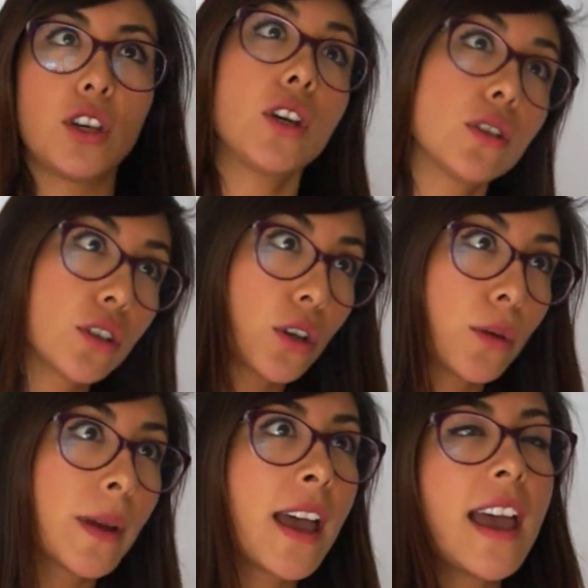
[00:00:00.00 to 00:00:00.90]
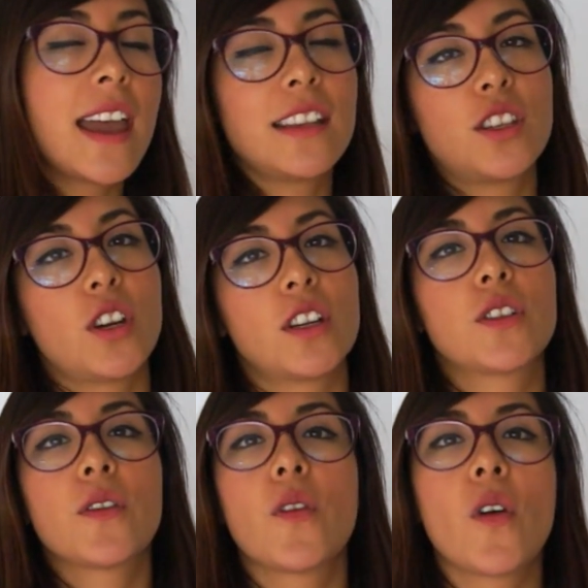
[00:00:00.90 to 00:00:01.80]
to YouTube and
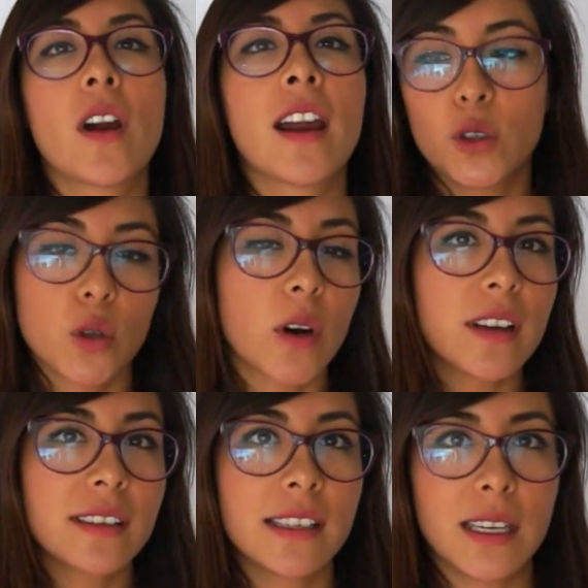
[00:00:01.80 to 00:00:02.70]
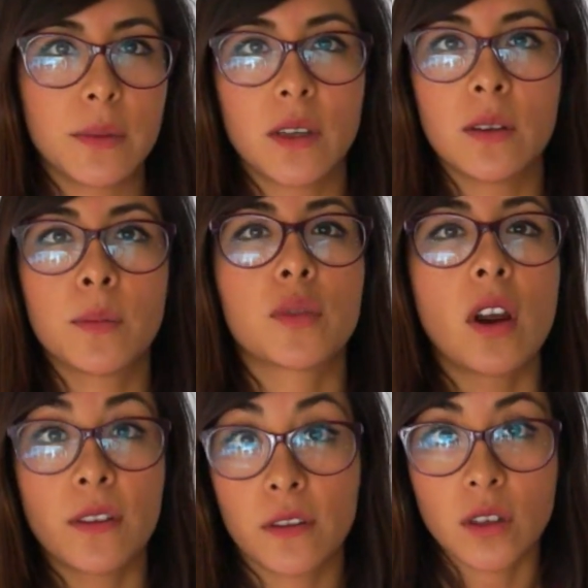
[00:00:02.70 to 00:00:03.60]
searched for tutorials and tips on
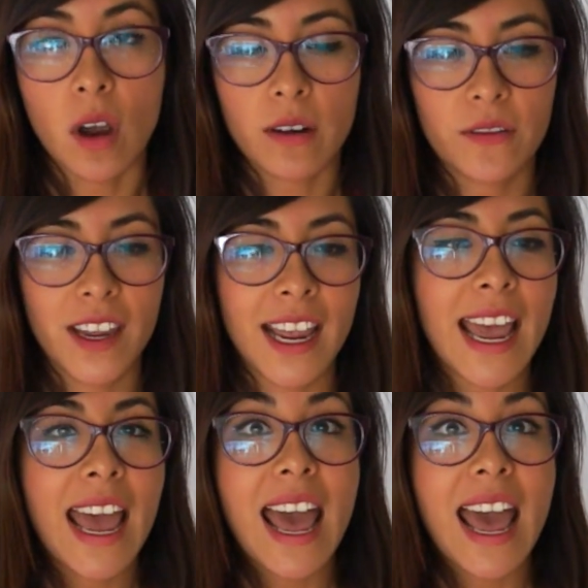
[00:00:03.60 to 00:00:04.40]
product photography,